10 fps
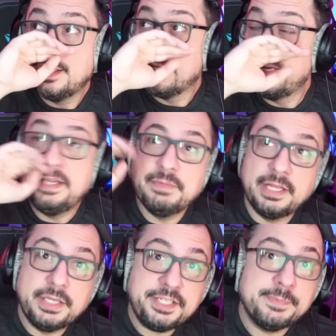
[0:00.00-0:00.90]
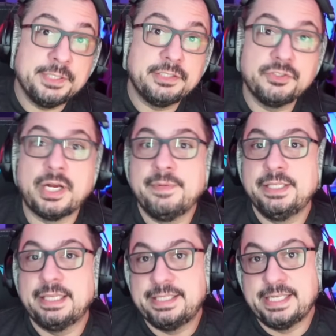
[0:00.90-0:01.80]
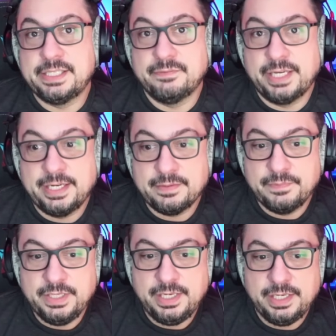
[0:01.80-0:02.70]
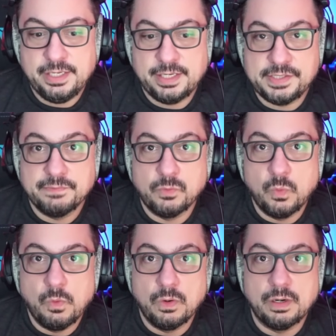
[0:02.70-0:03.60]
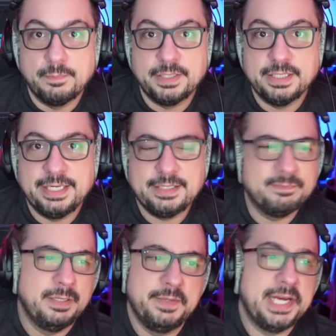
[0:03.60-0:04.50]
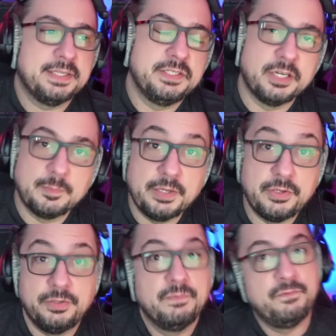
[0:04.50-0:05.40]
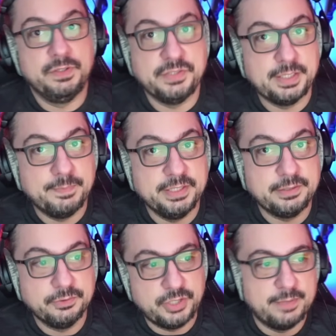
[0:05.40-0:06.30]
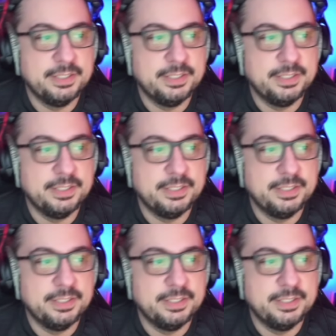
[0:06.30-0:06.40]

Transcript: not just political drama in the sense of like the Civil War, but like, heck, the Dark Brotherhood feels like political drama.